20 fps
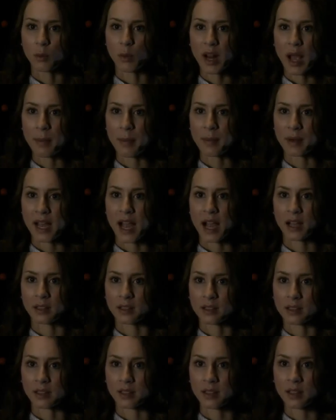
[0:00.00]
and what happened to
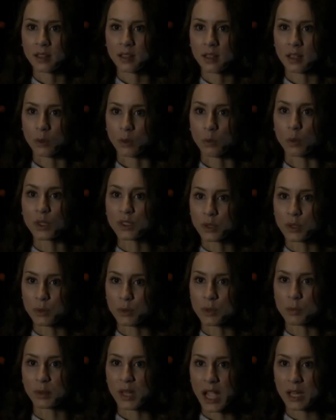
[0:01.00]
Alison. And Wilden
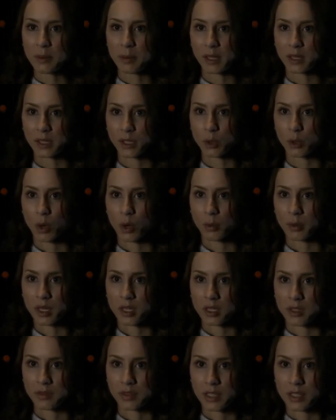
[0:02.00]
was blackmailing you all
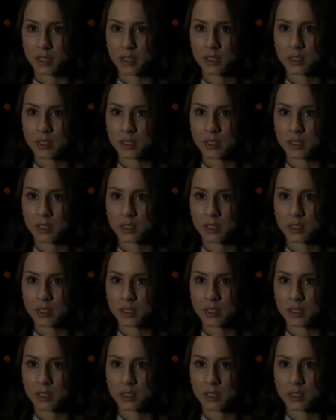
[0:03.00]
because of it.